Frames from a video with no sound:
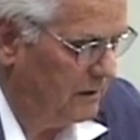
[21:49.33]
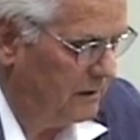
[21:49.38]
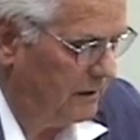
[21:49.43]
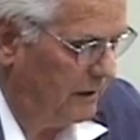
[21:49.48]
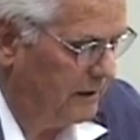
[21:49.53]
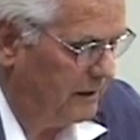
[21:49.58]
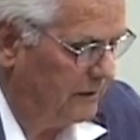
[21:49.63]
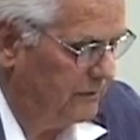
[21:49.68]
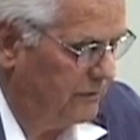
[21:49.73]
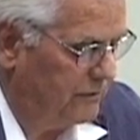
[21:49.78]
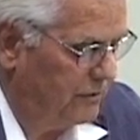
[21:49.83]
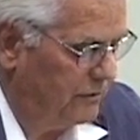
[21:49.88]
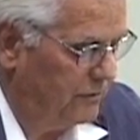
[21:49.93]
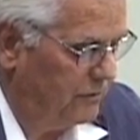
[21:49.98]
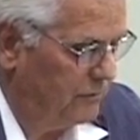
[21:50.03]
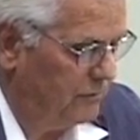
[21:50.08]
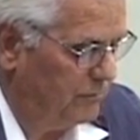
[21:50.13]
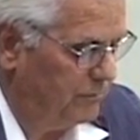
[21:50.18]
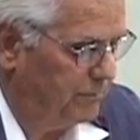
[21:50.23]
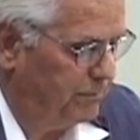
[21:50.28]
like a
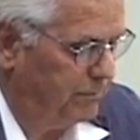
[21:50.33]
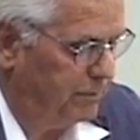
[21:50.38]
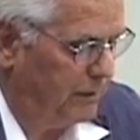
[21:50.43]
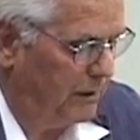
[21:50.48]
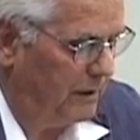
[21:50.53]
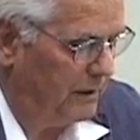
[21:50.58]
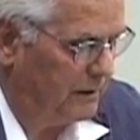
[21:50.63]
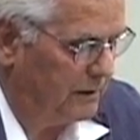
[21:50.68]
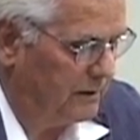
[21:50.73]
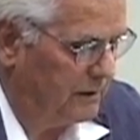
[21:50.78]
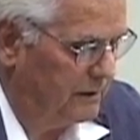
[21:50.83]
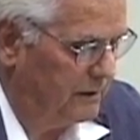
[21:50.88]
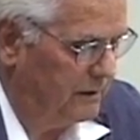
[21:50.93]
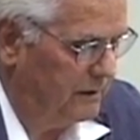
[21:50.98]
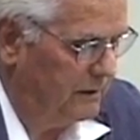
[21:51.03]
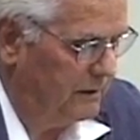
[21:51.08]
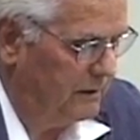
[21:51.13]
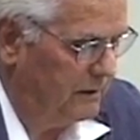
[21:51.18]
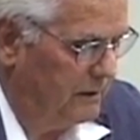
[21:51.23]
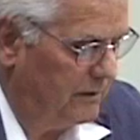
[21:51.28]
tune plucked
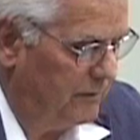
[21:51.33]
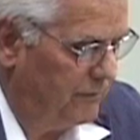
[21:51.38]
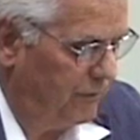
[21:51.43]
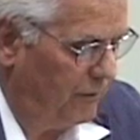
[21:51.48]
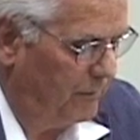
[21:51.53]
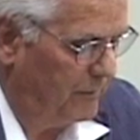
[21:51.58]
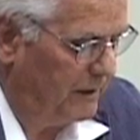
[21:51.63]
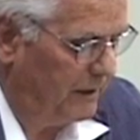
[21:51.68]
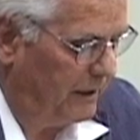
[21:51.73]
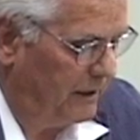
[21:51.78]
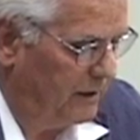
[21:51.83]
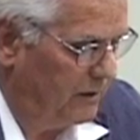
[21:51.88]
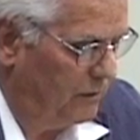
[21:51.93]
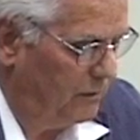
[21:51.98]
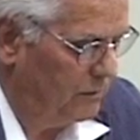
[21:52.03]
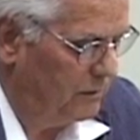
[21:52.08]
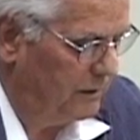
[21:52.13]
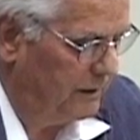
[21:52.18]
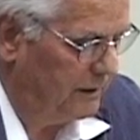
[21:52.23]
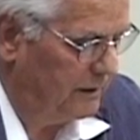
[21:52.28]
from an
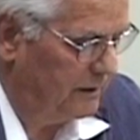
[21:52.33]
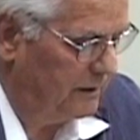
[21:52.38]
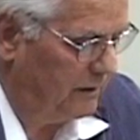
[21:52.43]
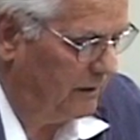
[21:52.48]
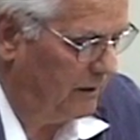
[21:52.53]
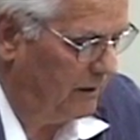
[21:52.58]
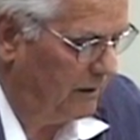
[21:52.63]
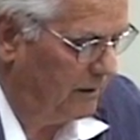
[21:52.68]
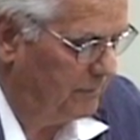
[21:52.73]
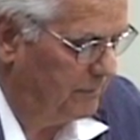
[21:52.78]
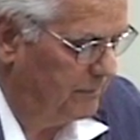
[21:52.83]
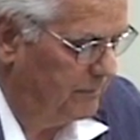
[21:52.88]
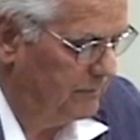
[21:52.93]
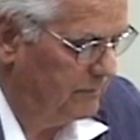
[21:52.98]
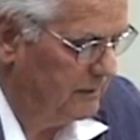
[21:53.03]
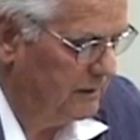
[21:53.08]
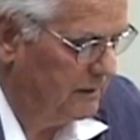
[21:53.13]
Aeolian harp,